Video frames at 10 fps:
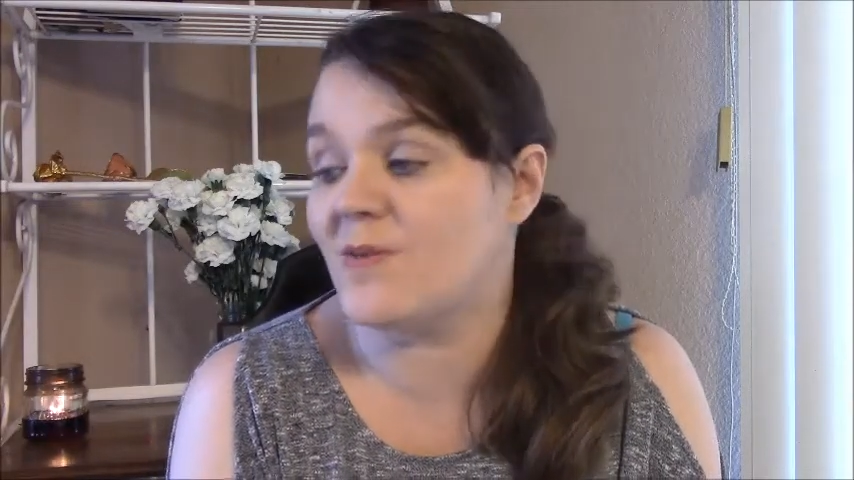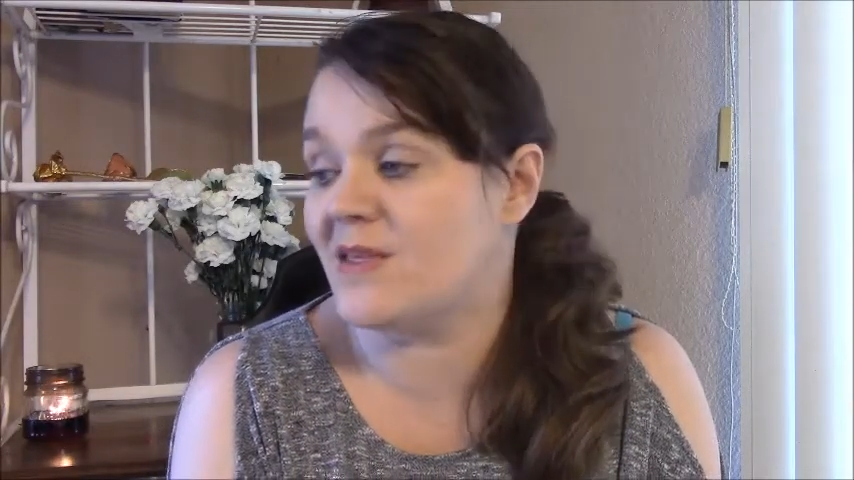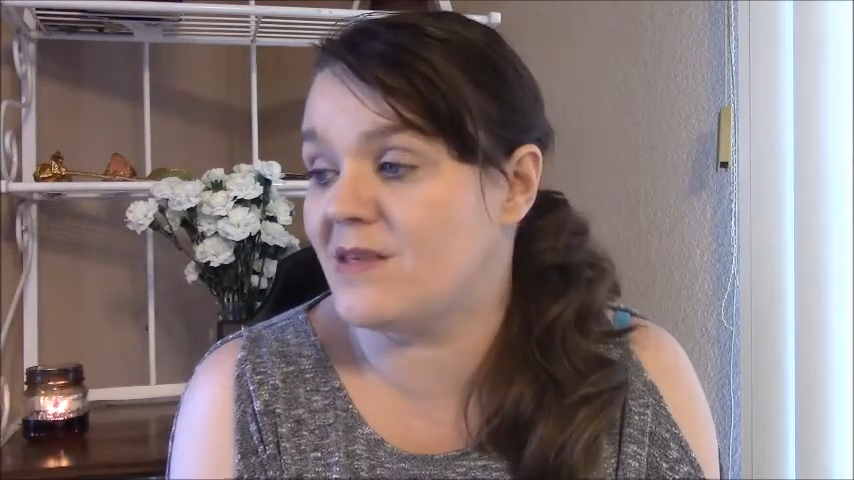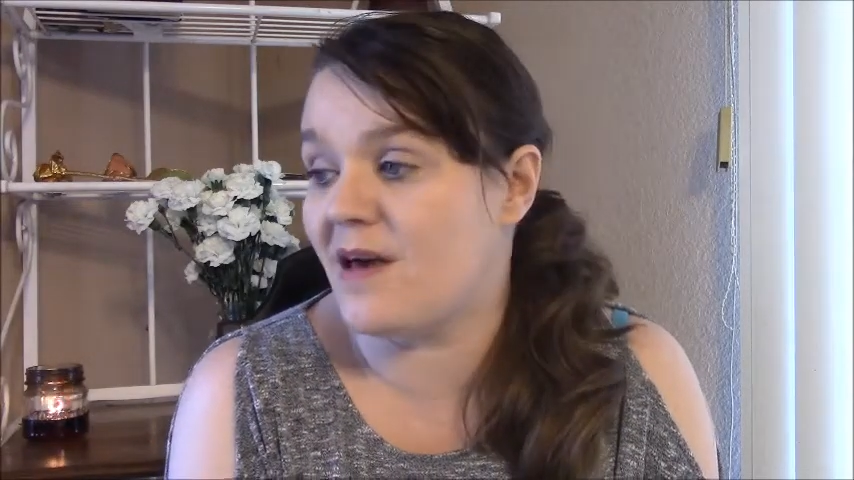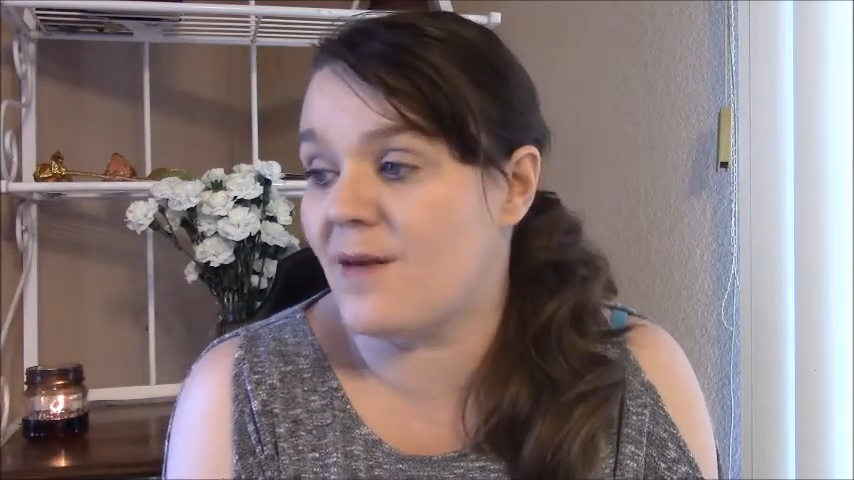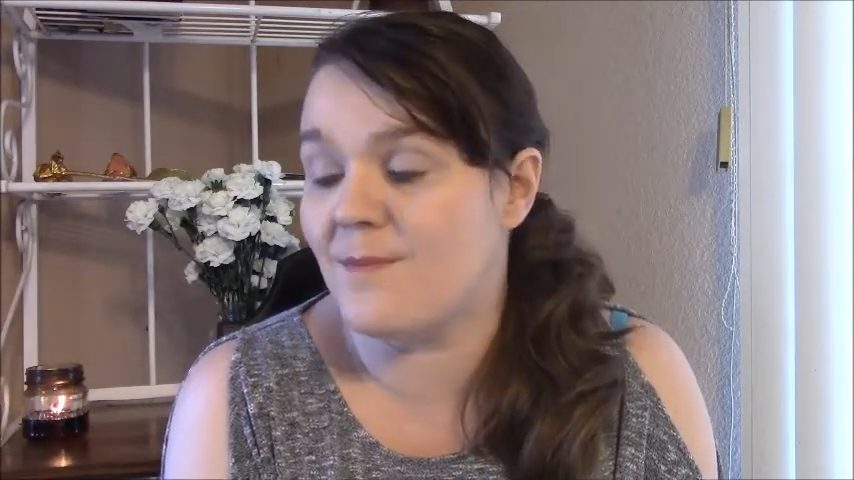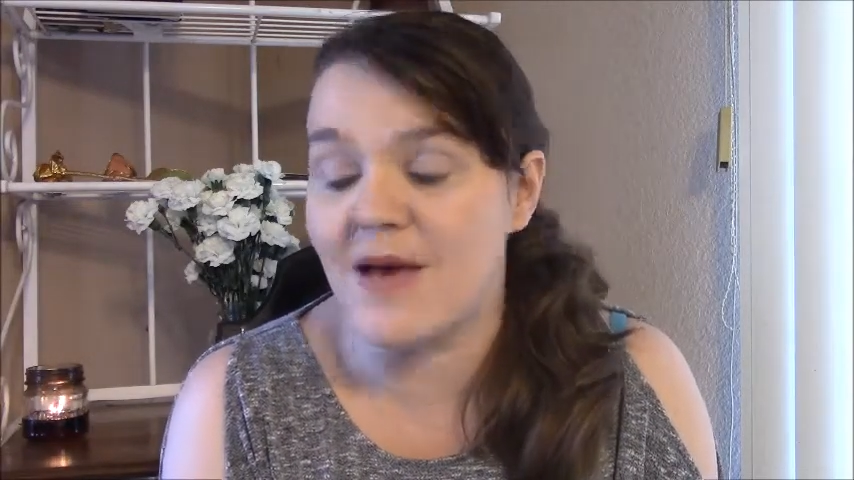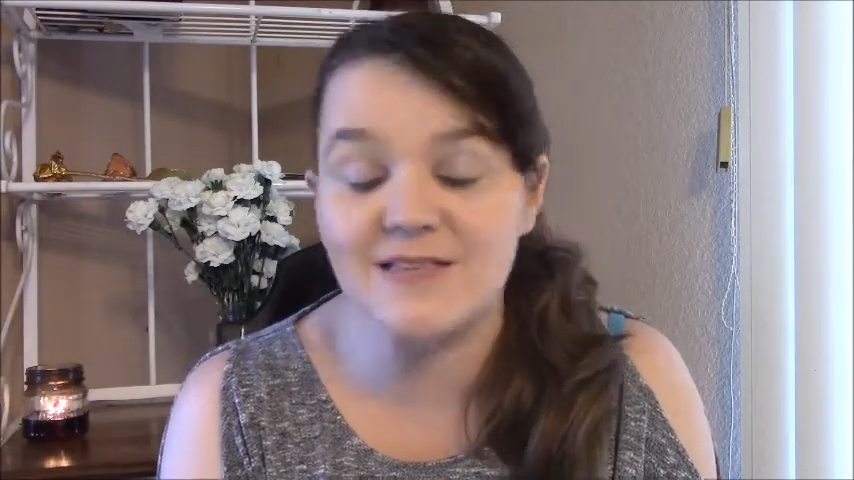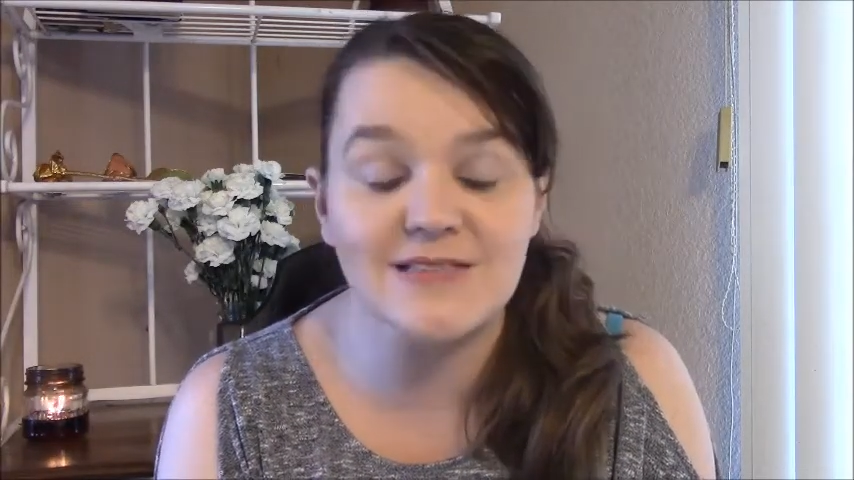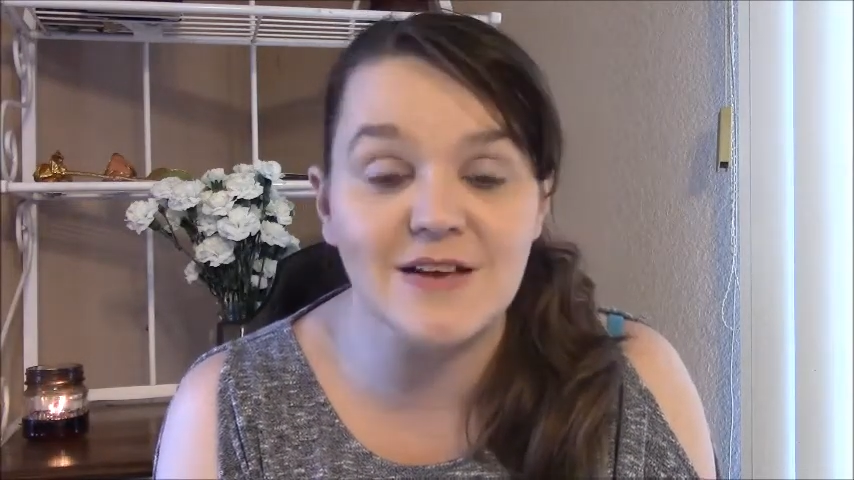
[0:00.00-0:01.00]
Be the
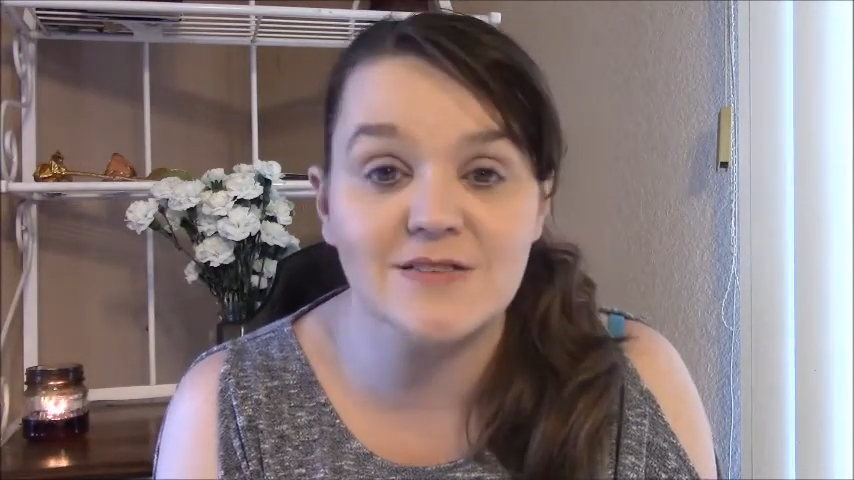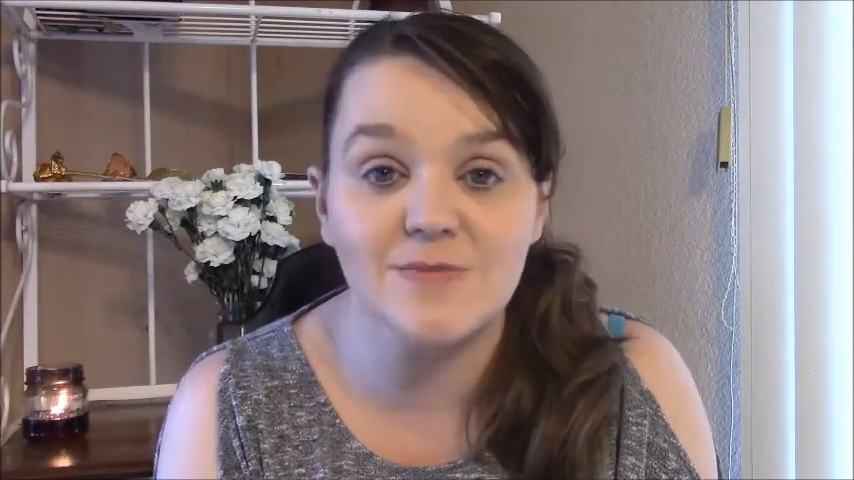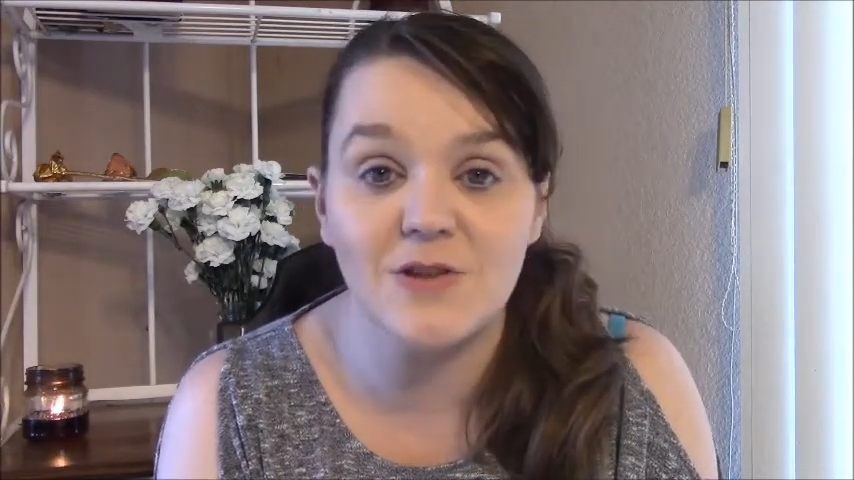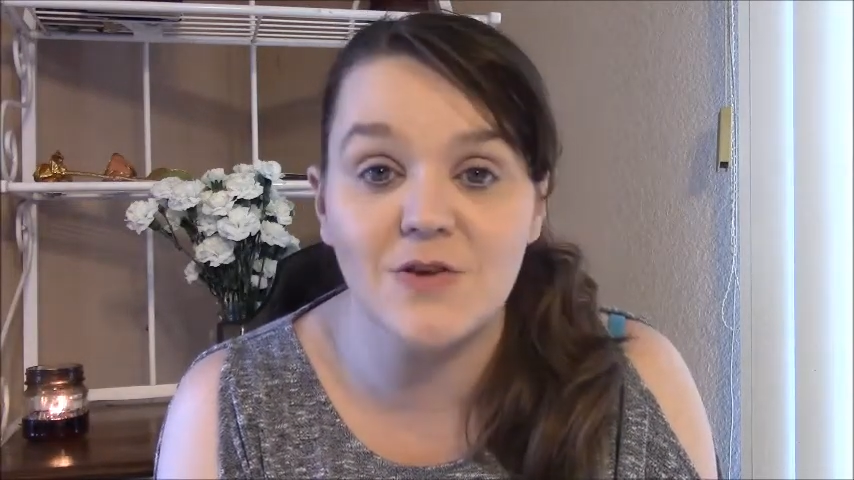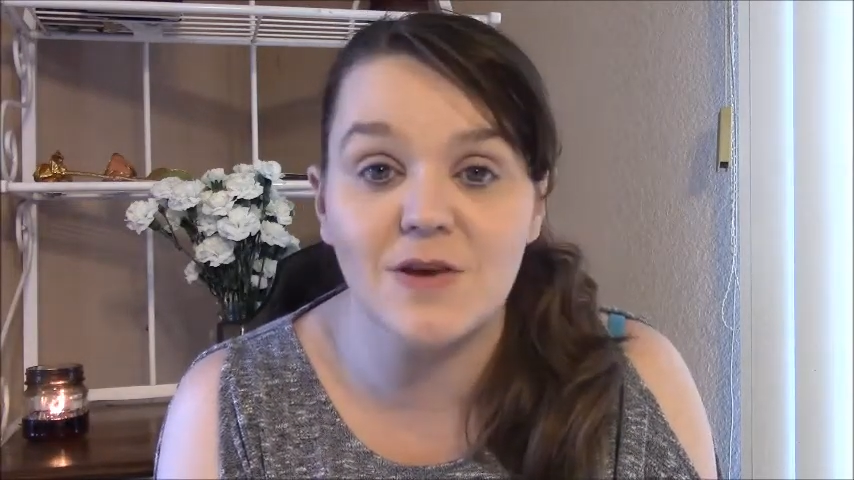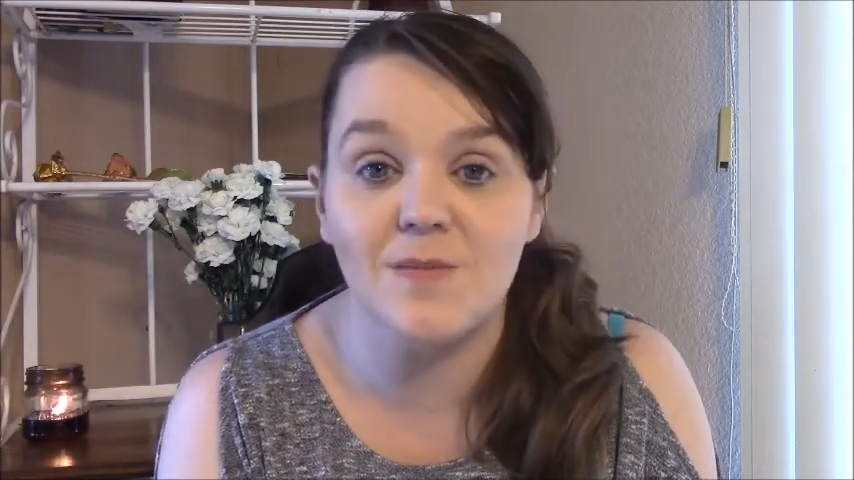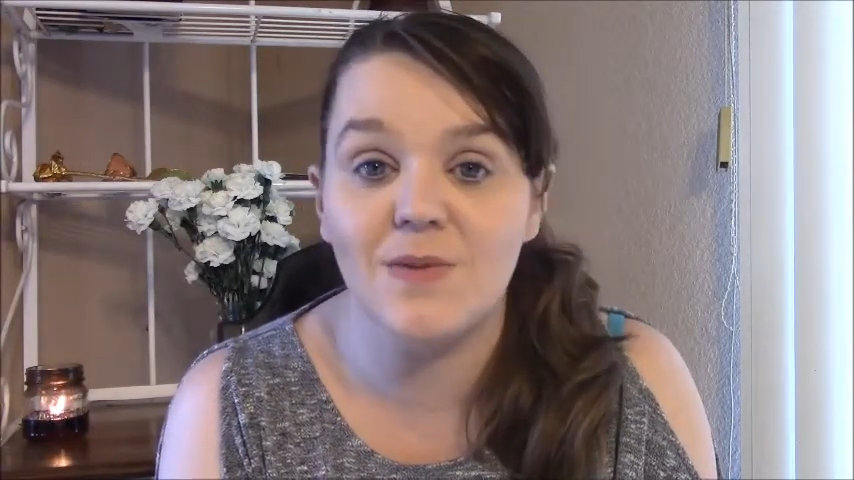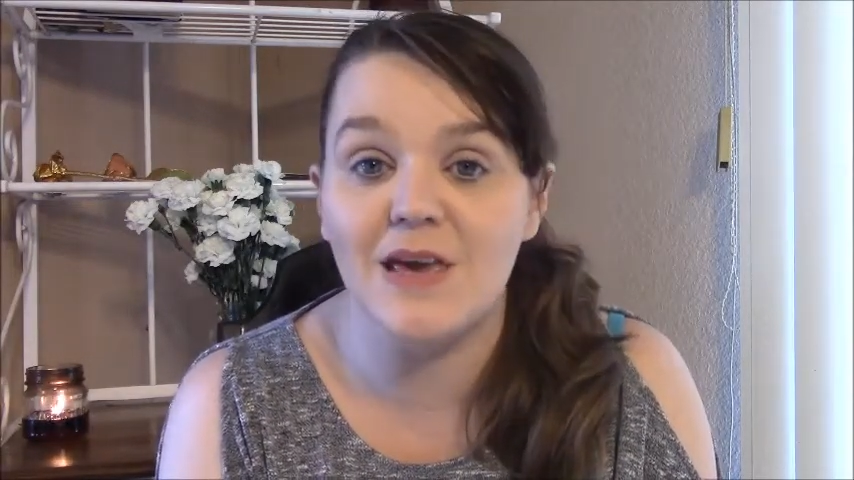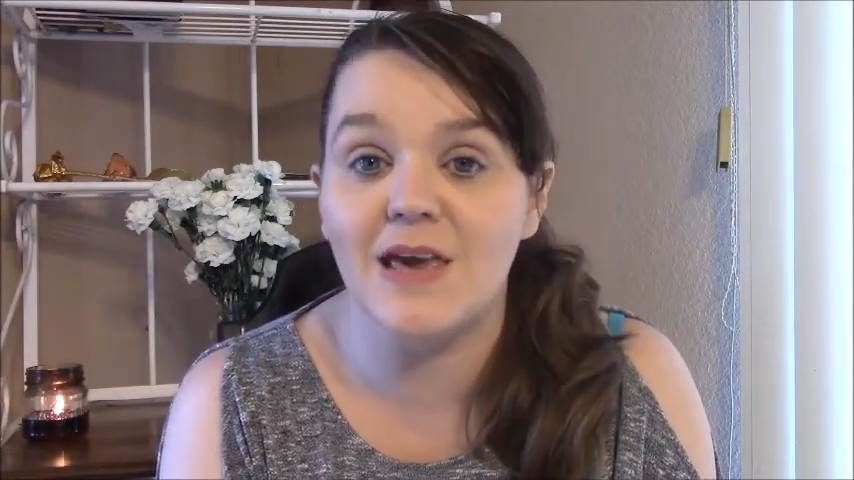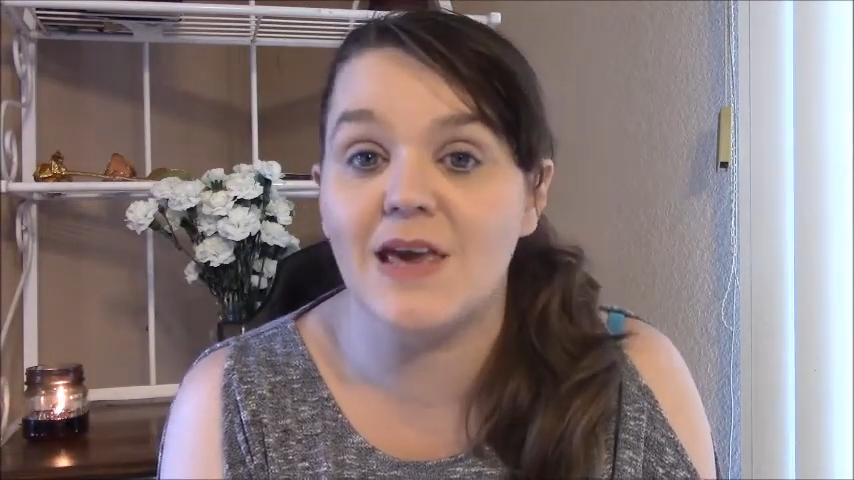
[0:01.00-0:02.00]
best salesman you can
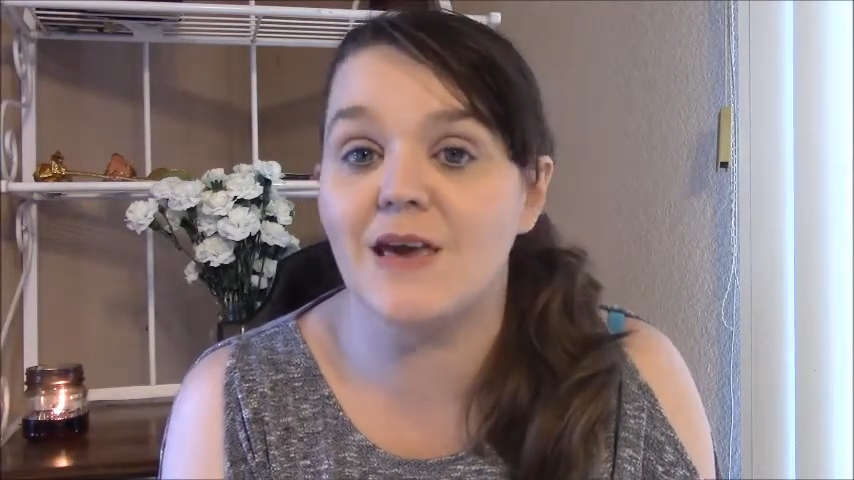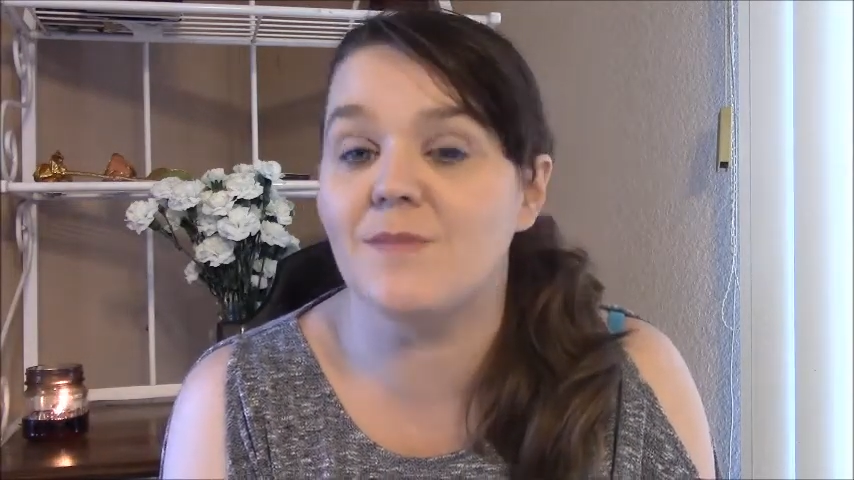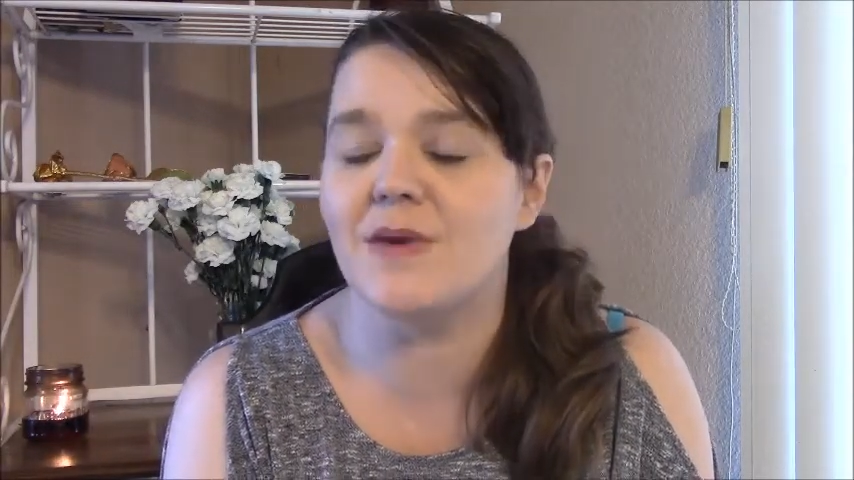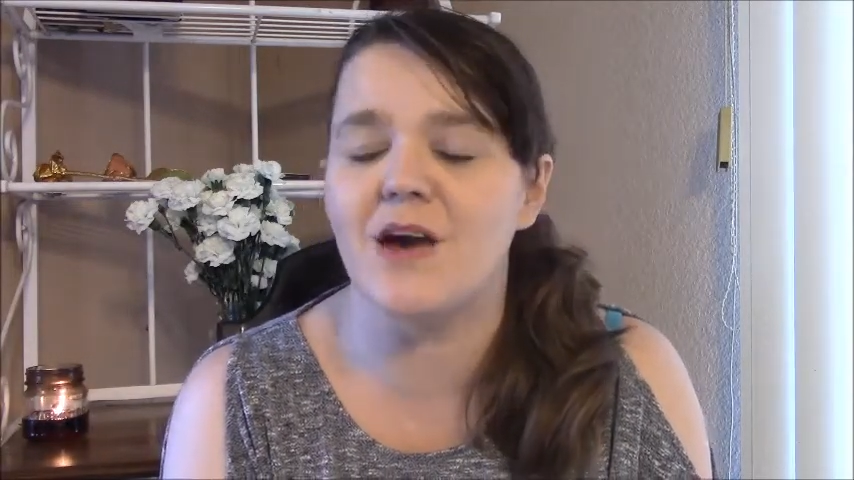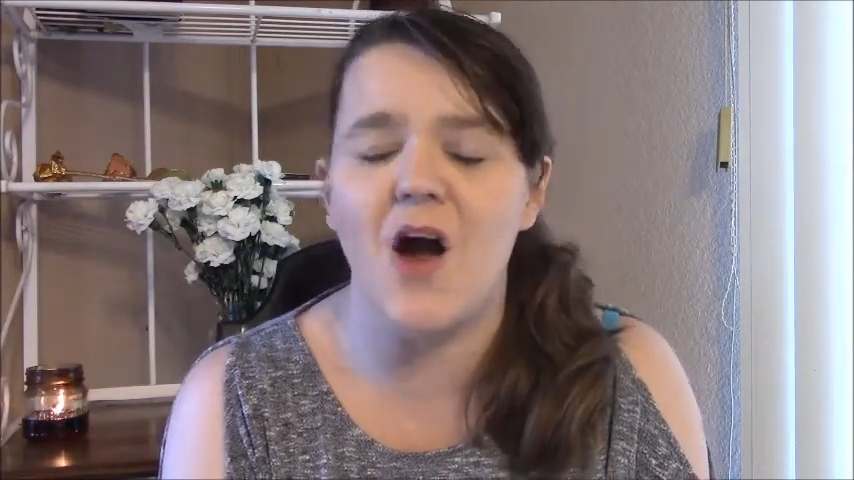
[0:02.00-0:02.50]
be